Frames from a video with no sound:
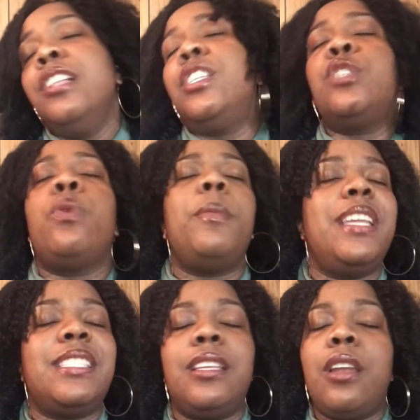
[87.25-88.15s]
Just
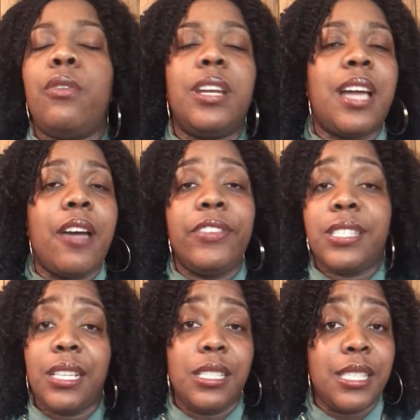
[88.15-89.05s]
reminiscing on the
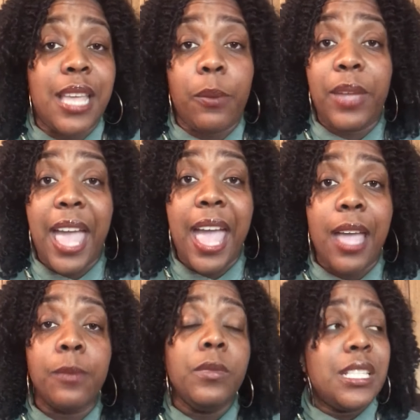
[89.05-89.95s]
conversations that we
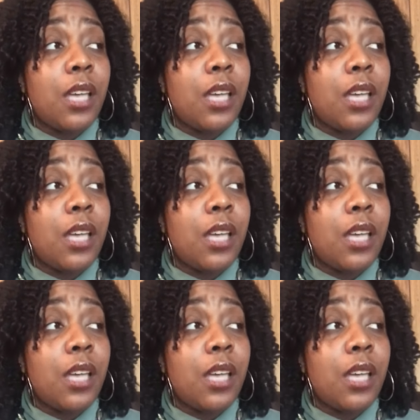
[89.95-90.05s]
had.